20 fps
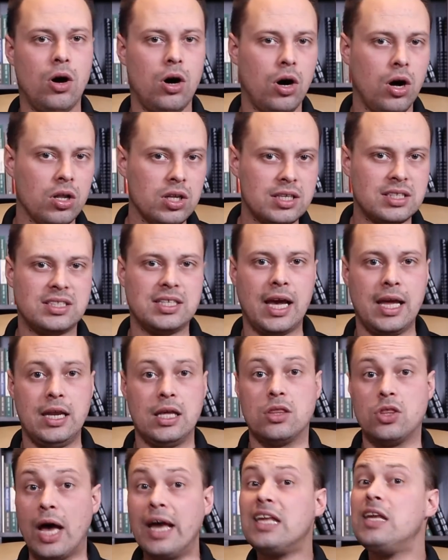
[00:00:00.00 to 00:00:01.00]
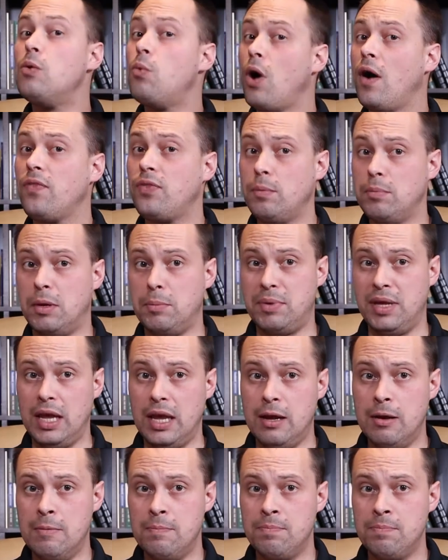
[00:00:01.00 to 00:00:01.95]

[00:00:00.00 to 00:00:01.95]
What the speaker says: all excited like you want them to be,